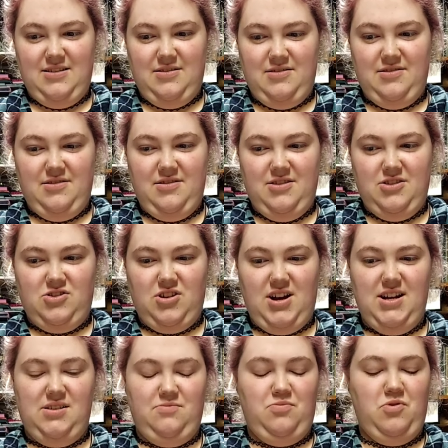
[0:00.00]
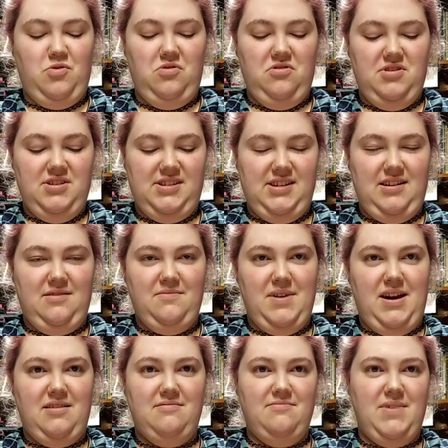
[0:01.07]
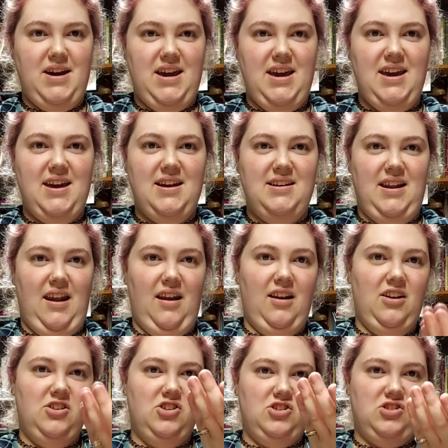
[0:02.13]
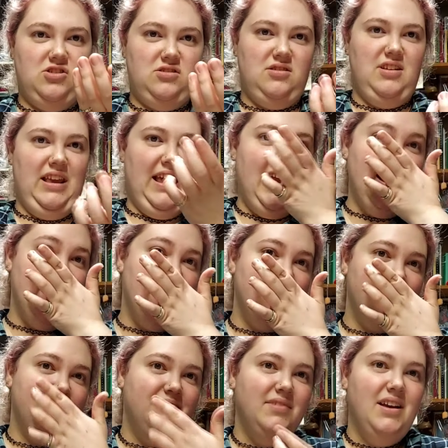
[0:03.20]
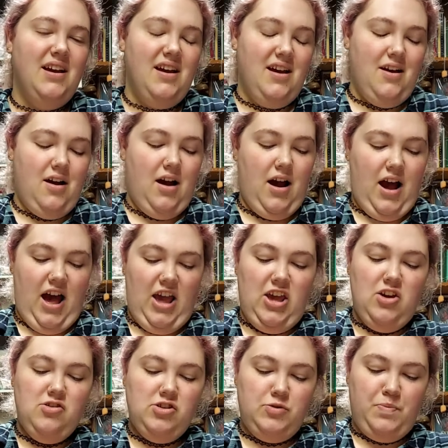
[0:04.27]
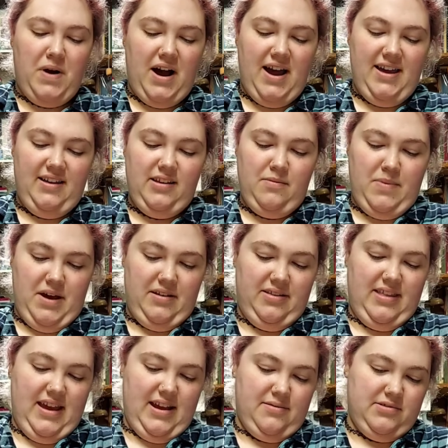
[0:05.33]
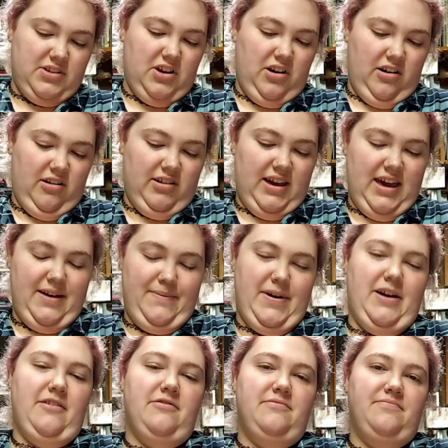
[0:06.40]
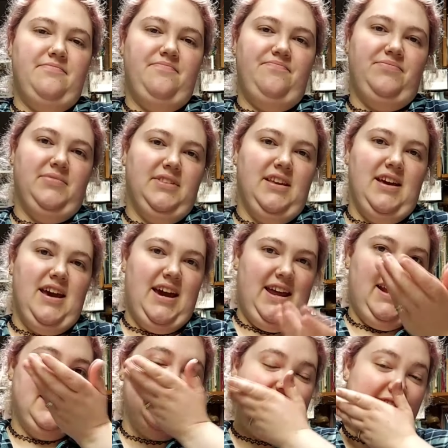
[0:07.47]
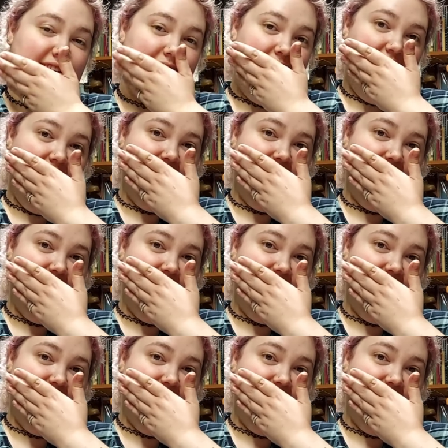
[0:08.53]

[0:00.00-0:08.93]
tried to pour some out in my hand and just eat it a huge pile about hmm. that tall came out, and I still ate it.